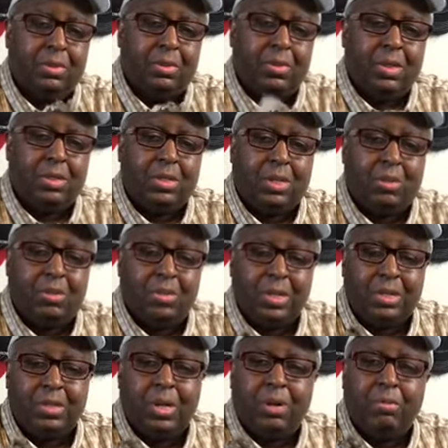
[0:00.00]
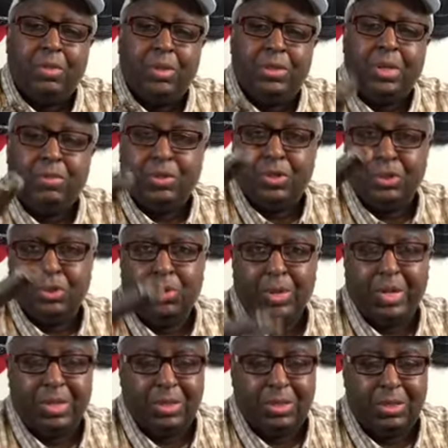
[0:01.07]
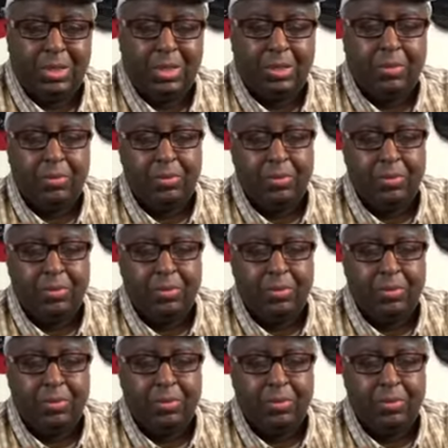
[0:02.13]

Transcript: That's how much I was enjoying this thing.